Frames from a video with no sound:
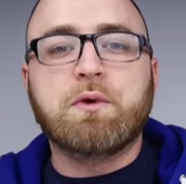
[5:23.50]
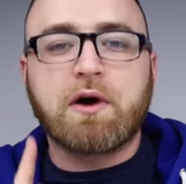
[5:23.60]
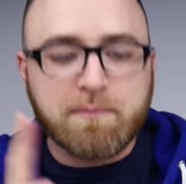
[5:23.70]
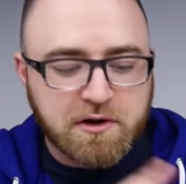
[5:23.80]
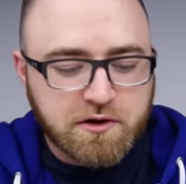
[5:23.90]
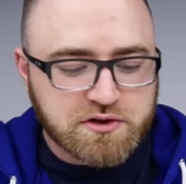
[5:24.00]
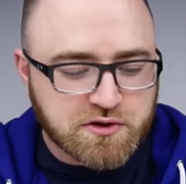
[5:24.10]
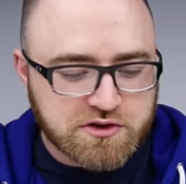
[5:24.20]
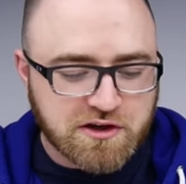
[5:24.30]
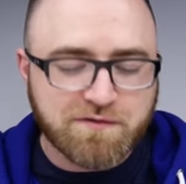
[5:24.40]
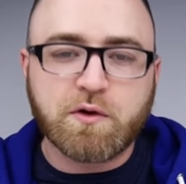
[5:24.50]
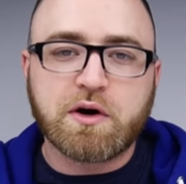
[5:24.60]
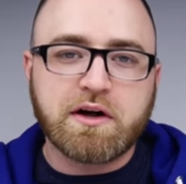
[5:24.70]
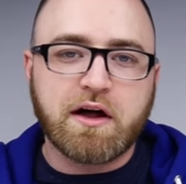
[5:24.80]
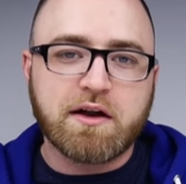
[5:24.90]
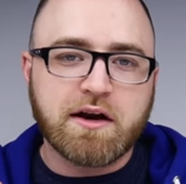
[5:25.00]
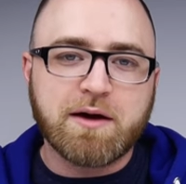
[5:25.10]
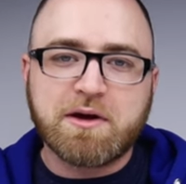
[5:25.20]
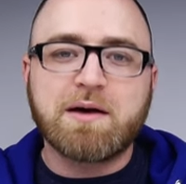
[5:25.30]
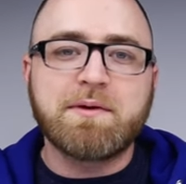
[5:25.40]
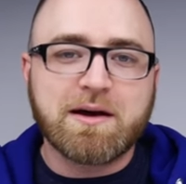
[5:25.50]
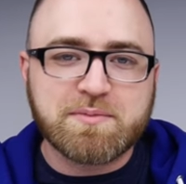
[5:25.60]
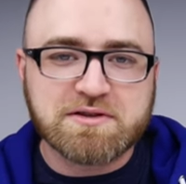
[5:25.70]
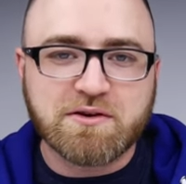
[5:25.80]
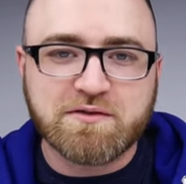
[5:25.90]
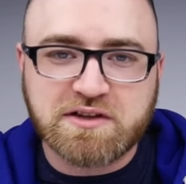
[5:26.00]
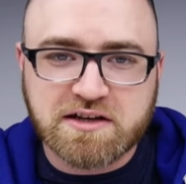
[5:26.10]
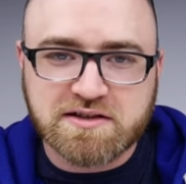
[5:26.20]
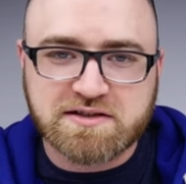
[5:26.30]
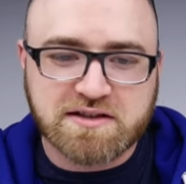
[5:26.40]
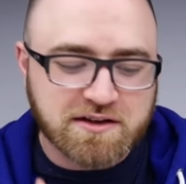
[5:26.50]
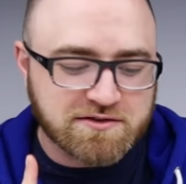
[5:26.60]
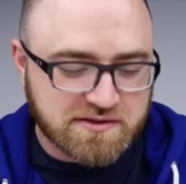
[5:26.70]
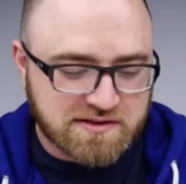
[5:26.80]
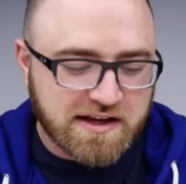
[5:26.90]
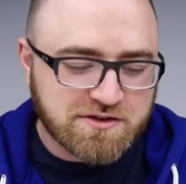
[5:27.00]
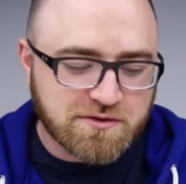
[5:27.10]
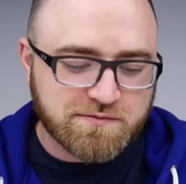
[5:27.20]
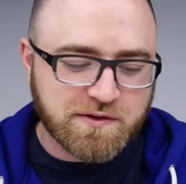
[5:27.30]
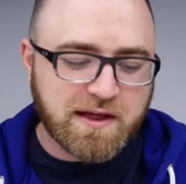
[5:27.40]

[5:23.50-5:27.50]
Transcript: more. I'm gonna go searching for it on an upcoming episode of Does It Suck, so stay tuned for